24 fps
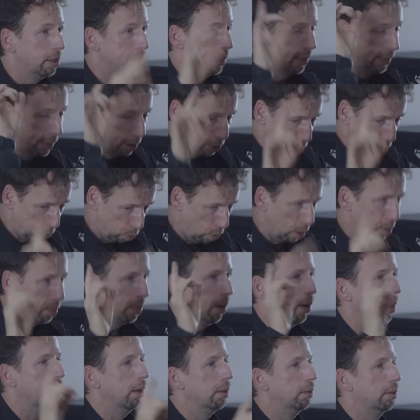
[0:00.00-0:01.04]
There's one
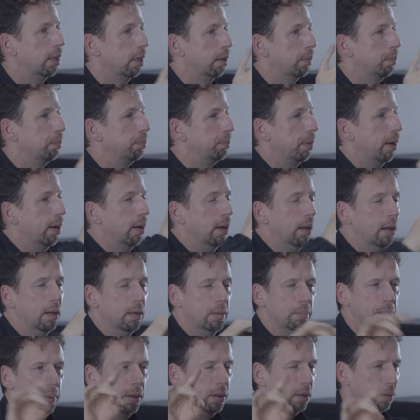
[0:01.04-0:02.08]
bar. Da ba
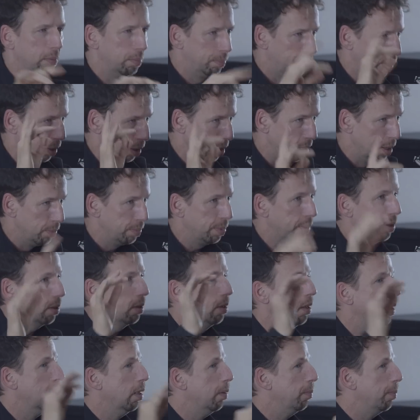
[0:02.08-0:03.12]
ba ba
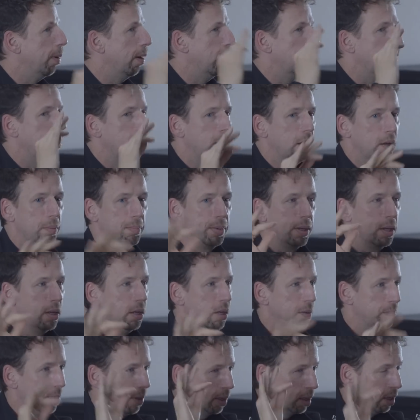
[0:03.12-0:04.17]
bee ba bee
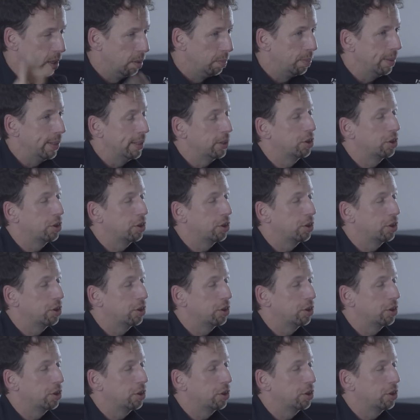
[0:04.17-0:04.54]
bee bee.